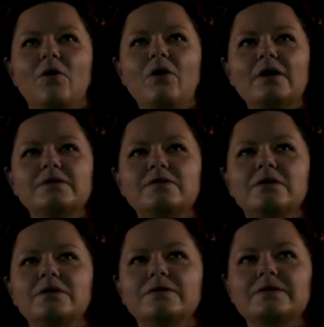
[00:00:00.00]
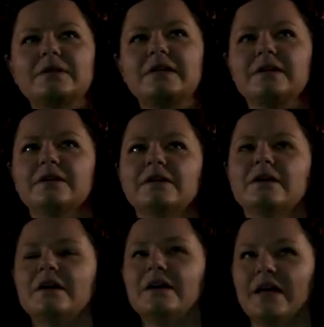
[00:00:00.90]
also use here
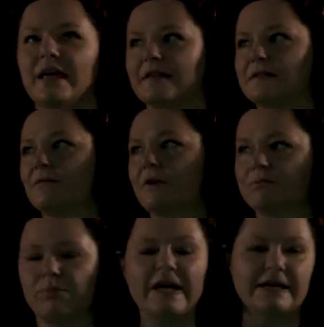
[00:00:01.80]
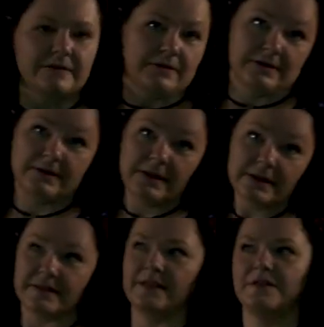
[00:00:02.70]
is the word plus. This is
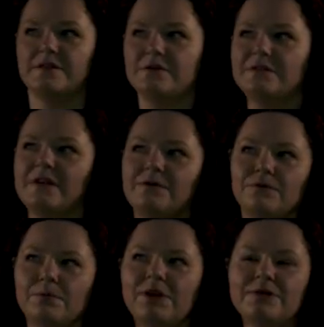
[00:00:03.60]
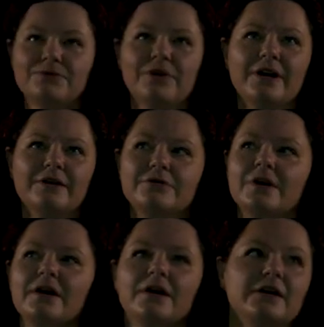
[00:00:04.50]
easy. So we say 4 plus 5
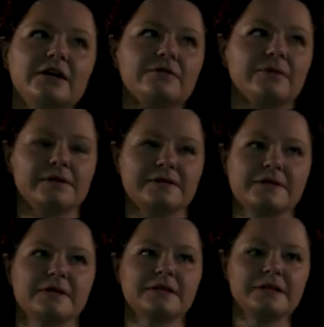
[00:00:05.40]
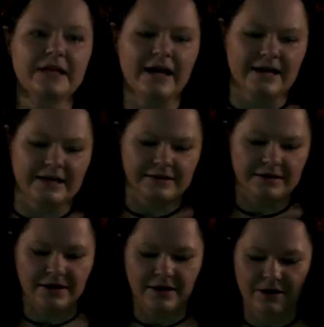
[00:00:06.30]
equals 9.
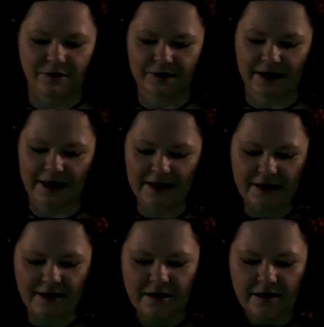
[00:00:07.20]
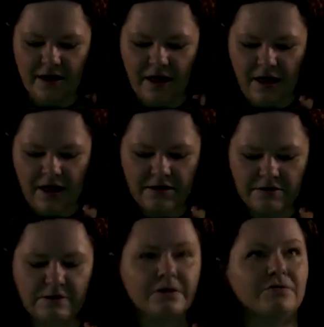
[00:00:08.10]
Okay?
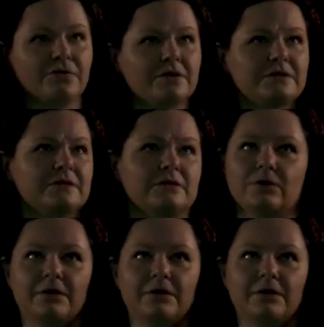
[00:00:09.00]
And the third